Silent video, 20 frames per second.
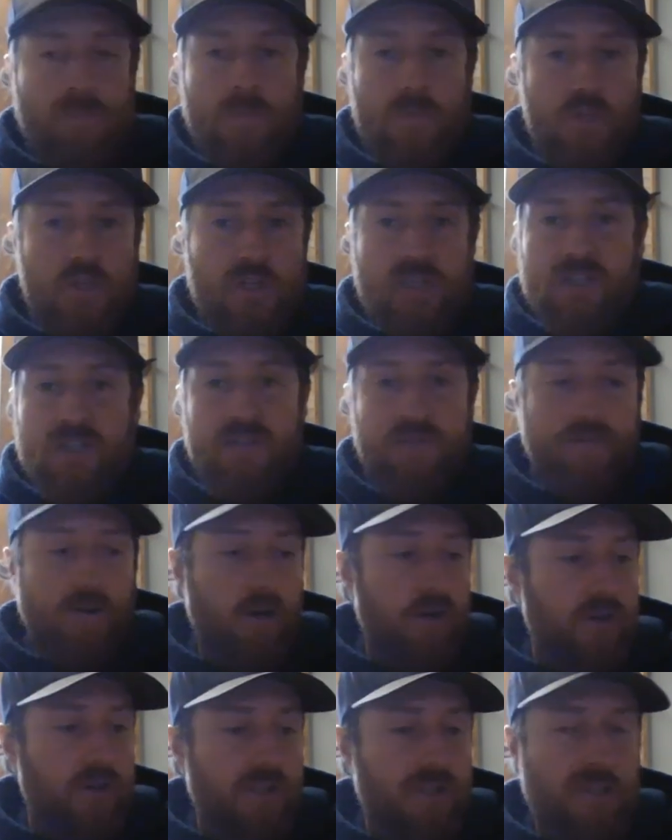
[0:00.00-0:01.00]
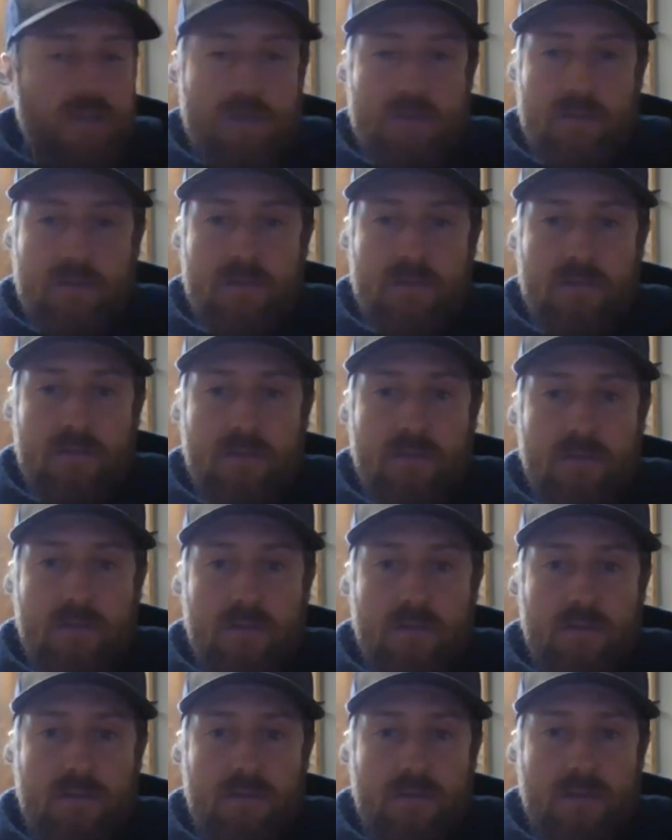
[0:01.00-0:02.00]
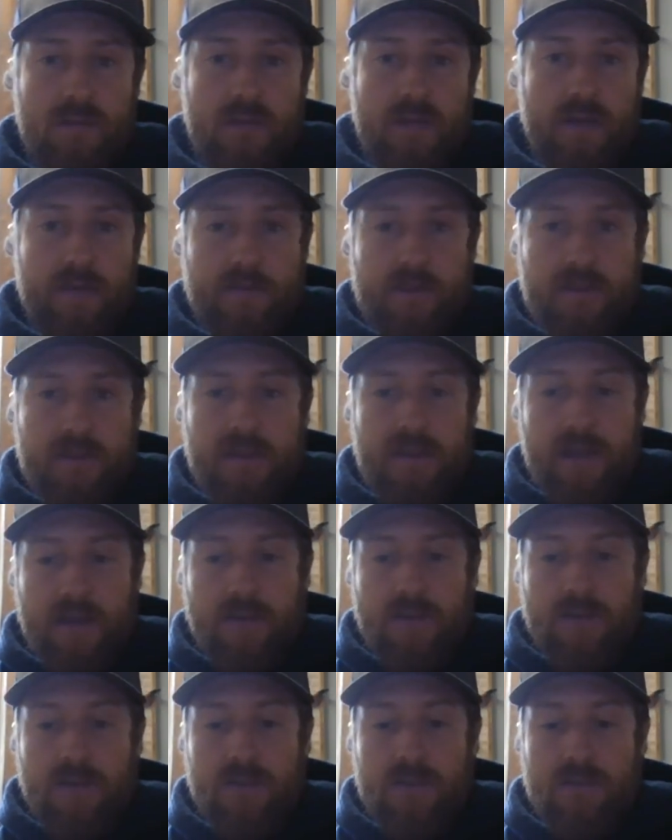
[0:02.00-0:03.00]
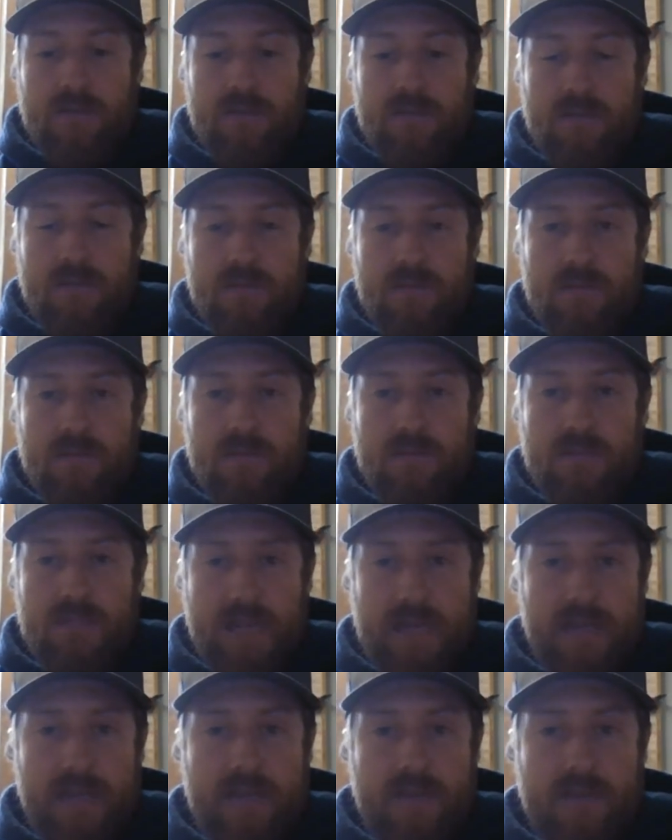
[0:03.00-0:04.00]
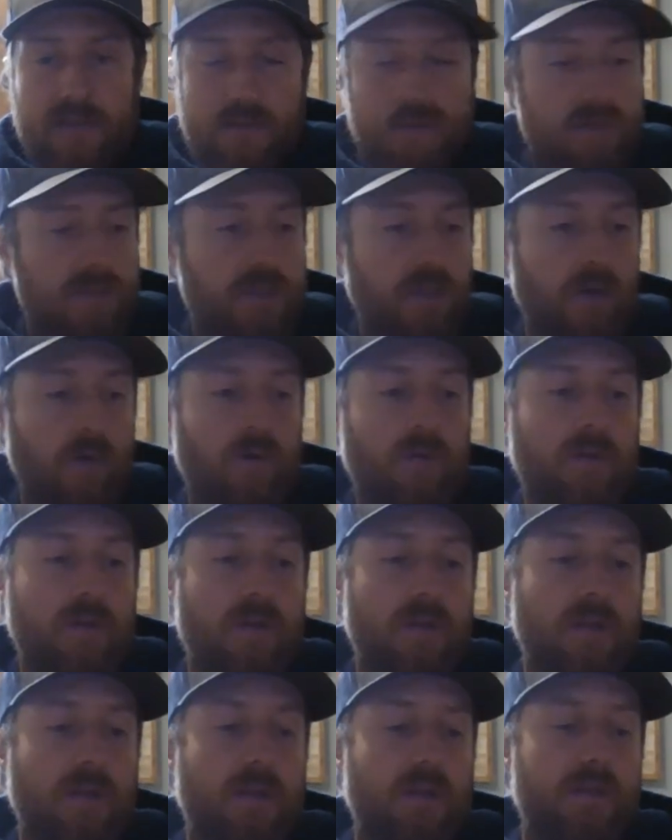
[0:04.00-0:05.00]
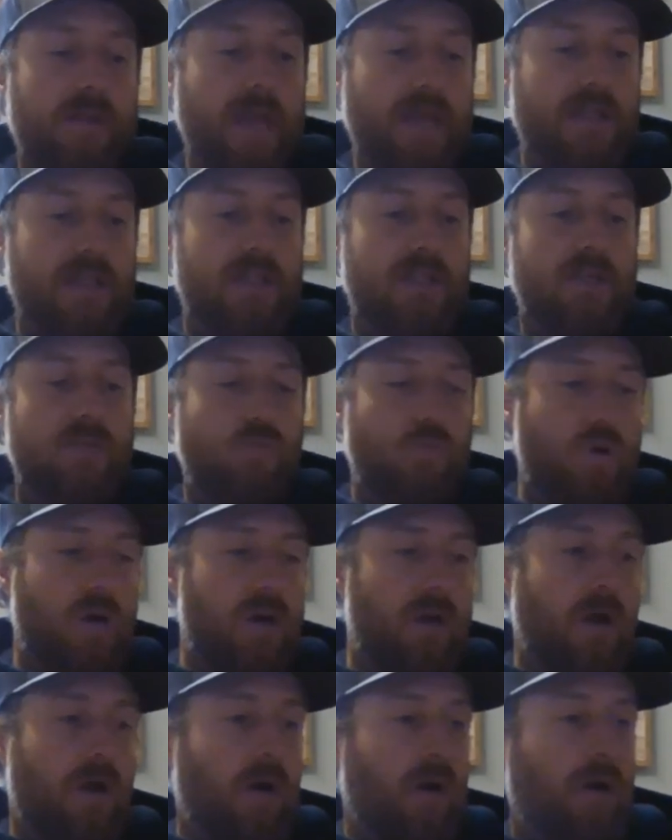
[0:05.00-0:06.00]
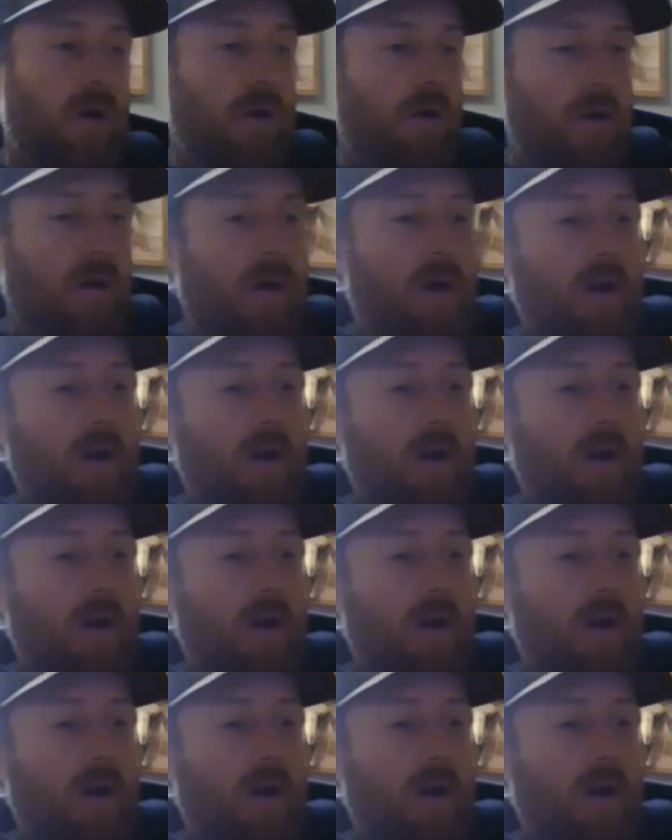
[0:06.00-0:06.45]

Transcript: Jesus first and everything else second. So that's what our